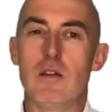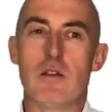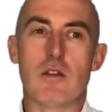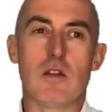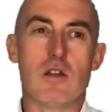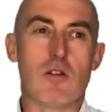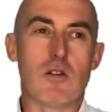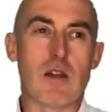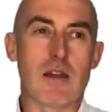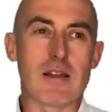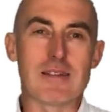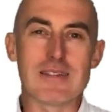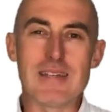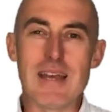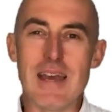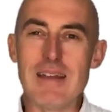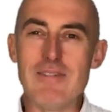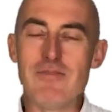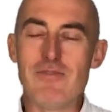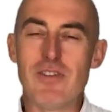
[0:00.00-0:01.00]
You know, like
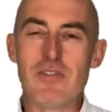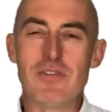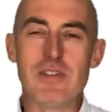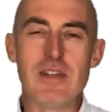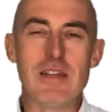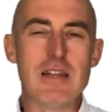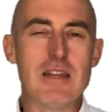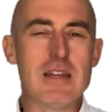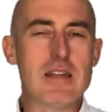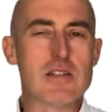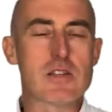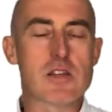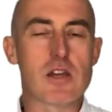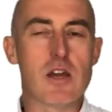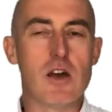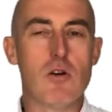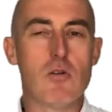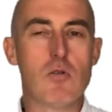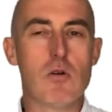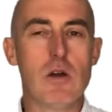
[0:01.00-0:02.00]
10, 15 years
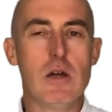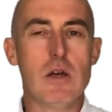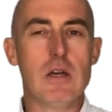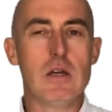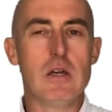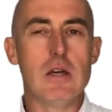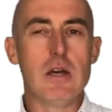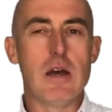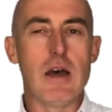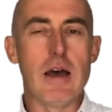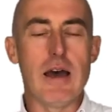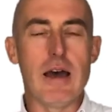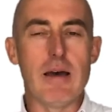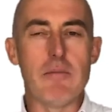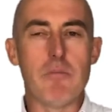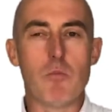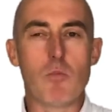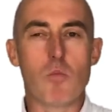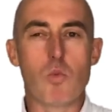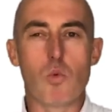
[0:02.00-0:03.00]
ago,
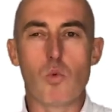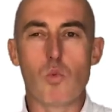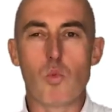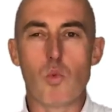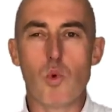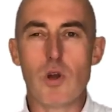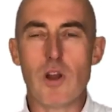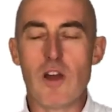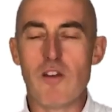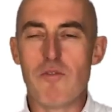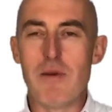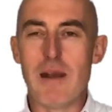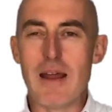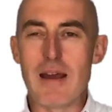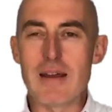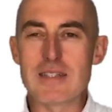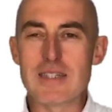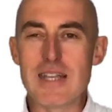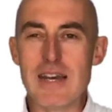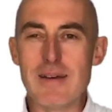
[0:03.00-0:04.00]
would it have been
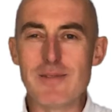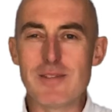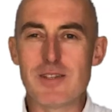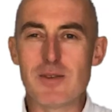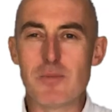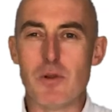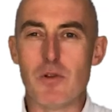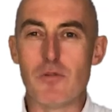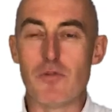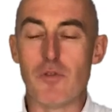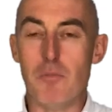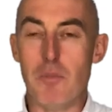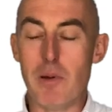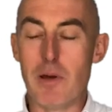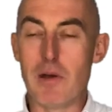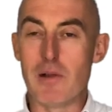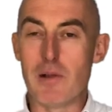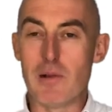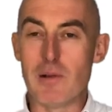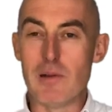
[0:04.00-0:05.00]
acceptable for
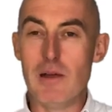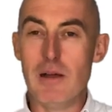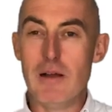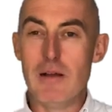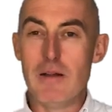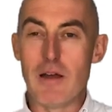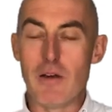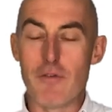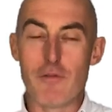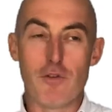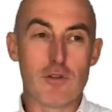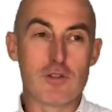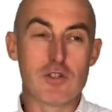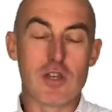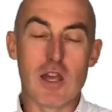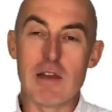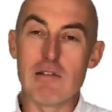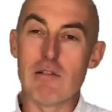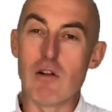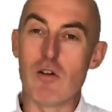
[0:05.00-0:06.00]
Bill, a
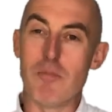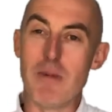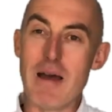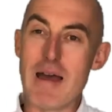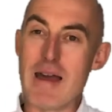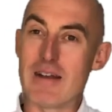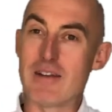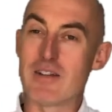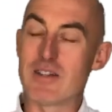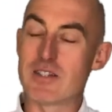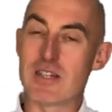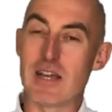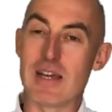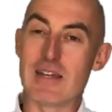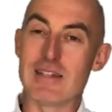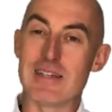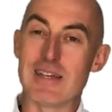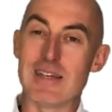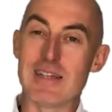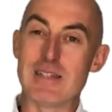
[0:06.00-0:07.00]
48-year-old man, to say
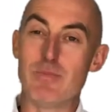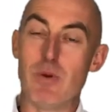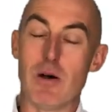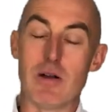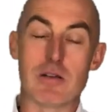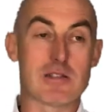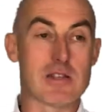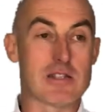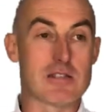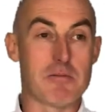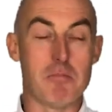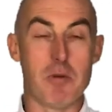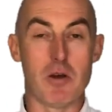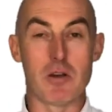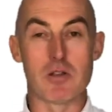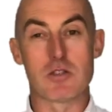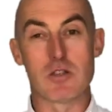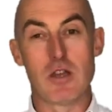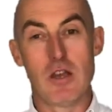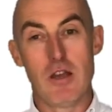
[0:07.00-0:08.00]
to his boss, "Listen,
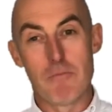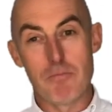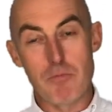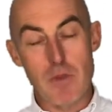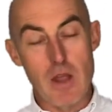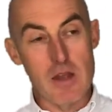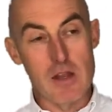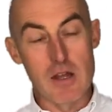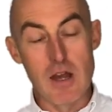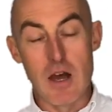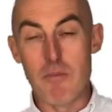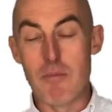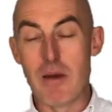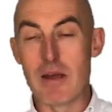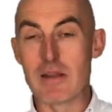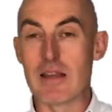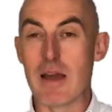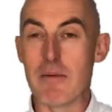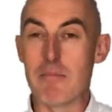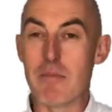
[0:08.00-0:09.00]
boss, I can't
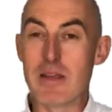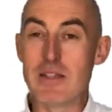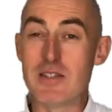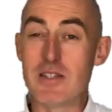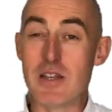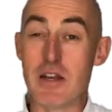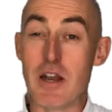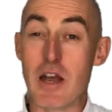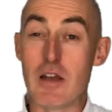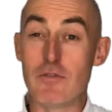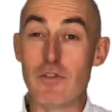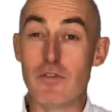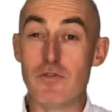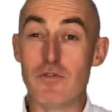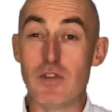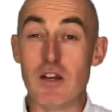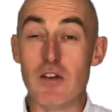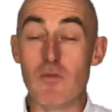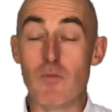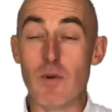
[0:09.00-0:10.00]
make that meeting at
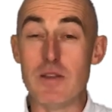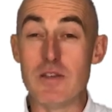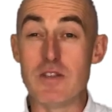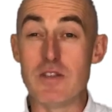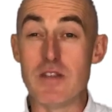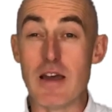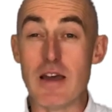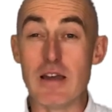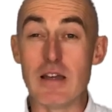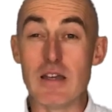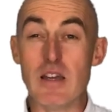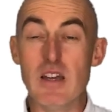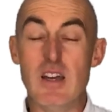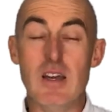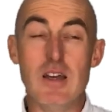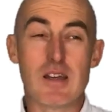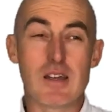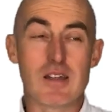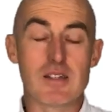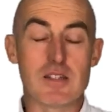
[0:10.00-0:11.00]
9:15 on Wednesday
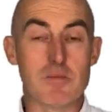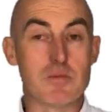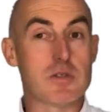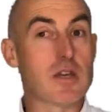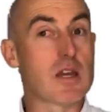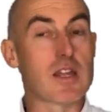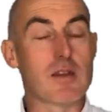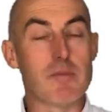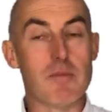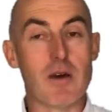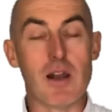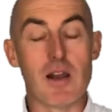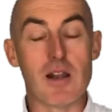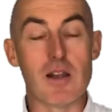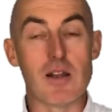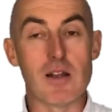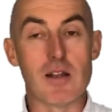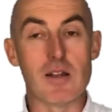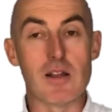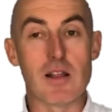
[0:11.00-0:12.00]
because I'm taking my
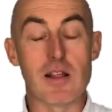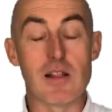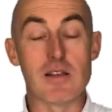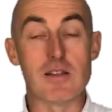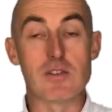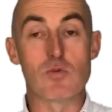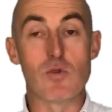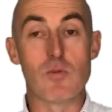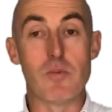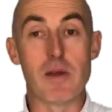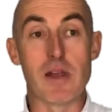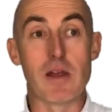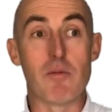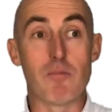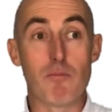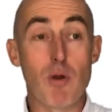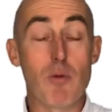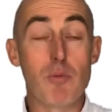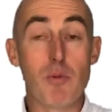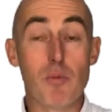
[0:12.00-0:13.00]
littlest swimming"?
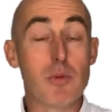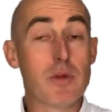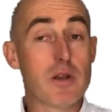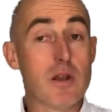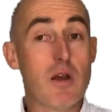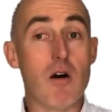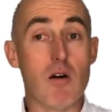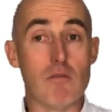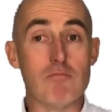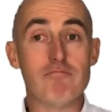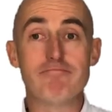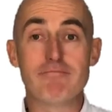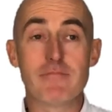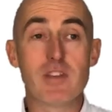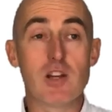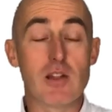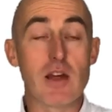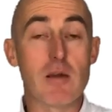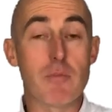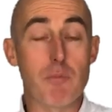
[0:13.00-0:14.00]
Probably not. You
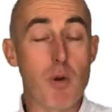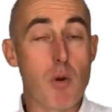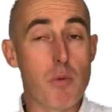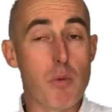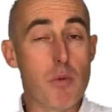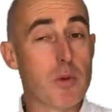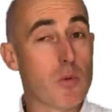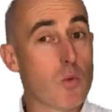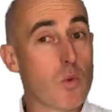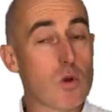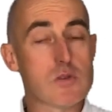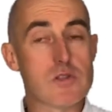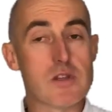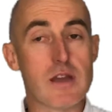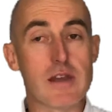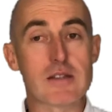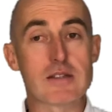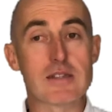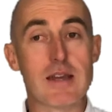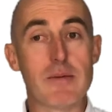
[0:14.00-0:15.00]
know, that probably wasn't
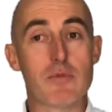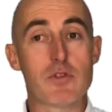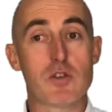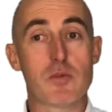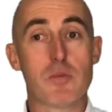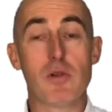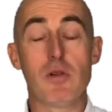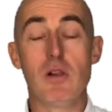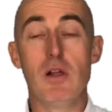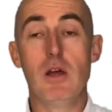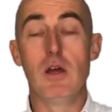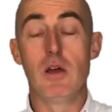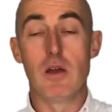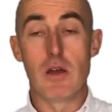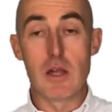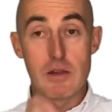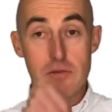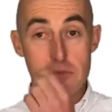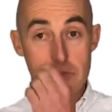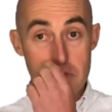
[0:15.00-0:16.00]
acceptable,
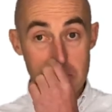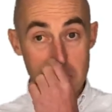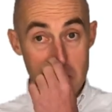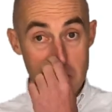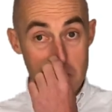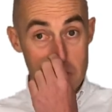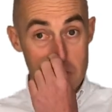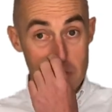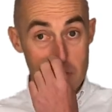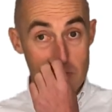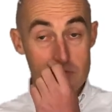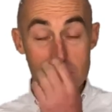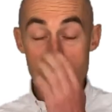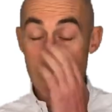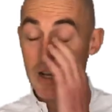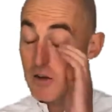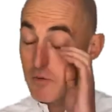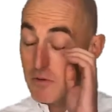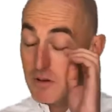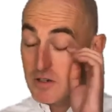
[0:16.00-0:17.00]
even though nobody would have
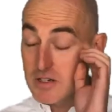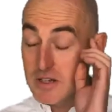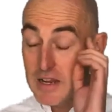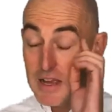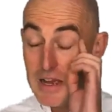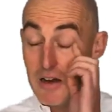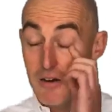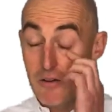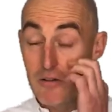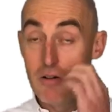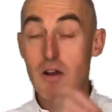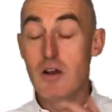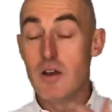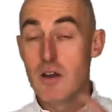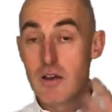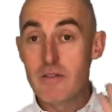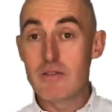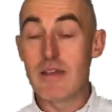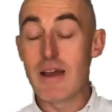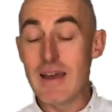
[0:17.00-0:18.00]
said it. Whereas now,
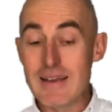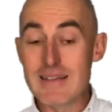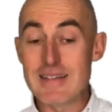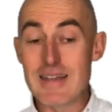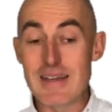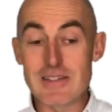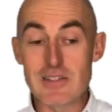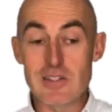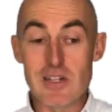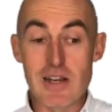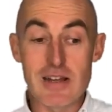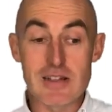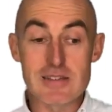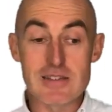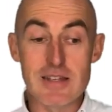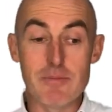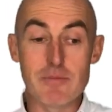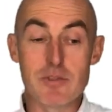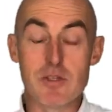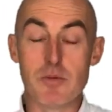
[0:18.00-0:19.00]
that is actually
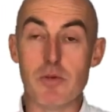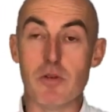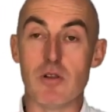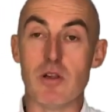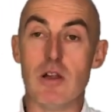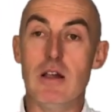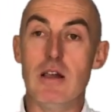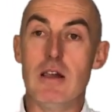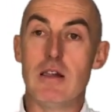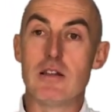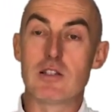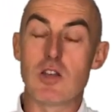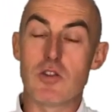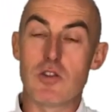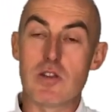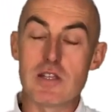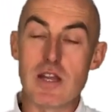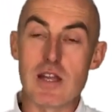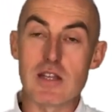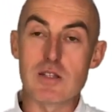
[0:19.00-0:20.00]
acceptable. So
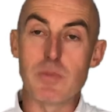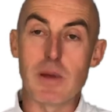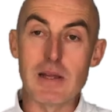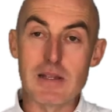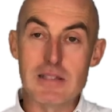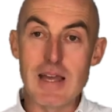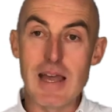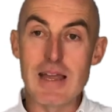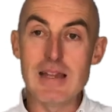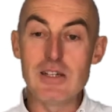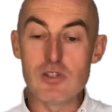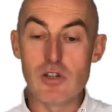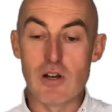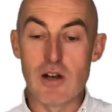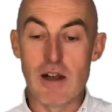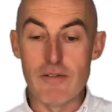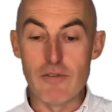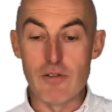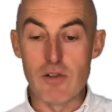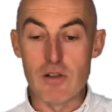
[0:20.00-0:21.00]
there's expectation
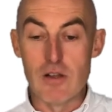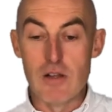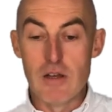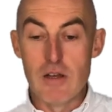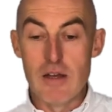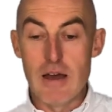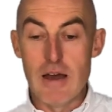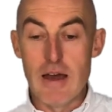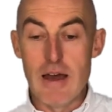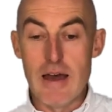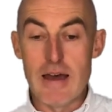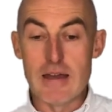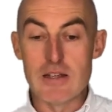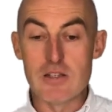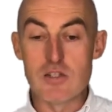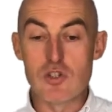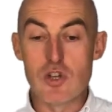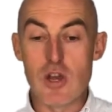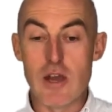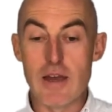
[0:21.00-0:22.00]
level has
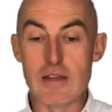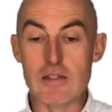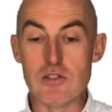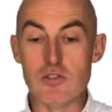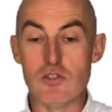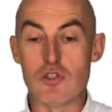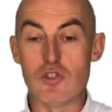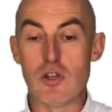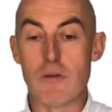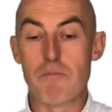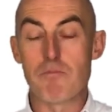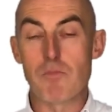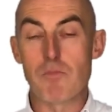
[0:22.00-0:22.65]
changed.